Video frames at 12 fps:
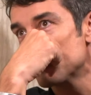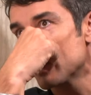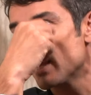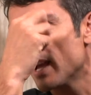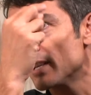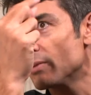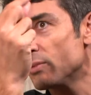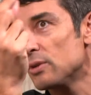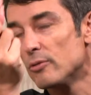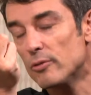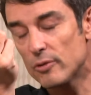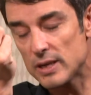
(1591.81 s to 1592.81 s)
He has a
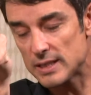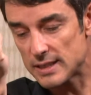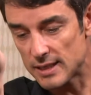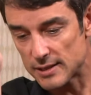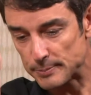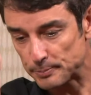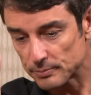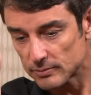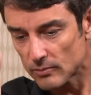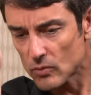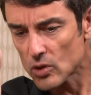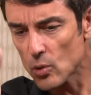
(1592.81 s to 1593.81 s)
beautiful phrase. He says,
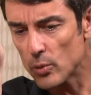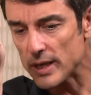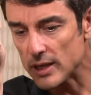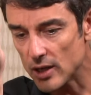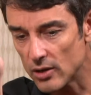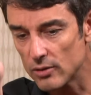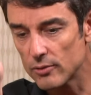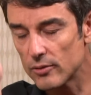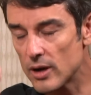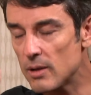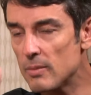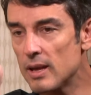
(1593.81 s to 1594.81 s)
we go
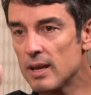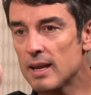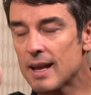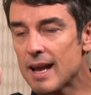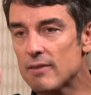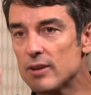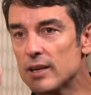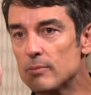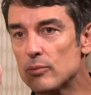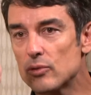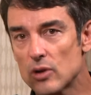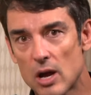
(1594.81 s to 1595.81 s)
from having
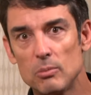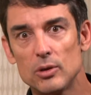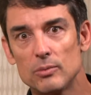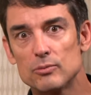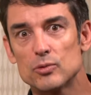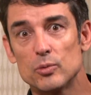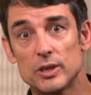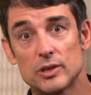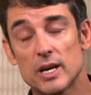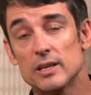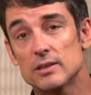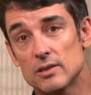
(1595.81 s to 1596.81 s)
problems we
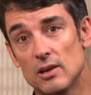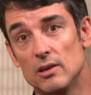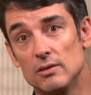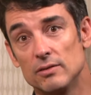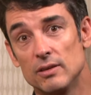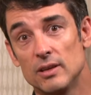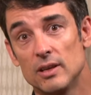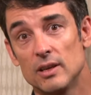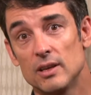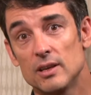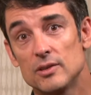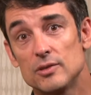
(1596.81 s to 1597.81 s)
try to solve
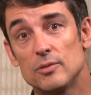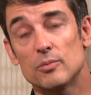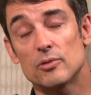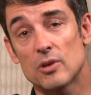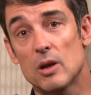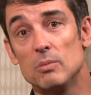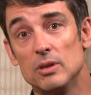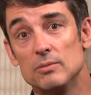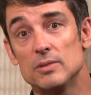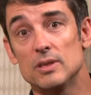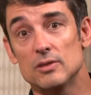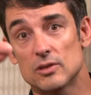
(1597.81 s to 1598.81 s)
to
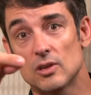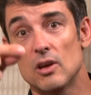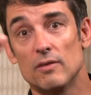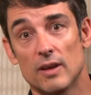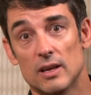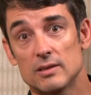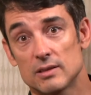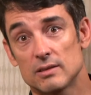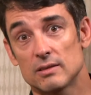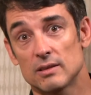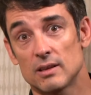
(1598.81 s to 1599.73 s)
problems that solve us.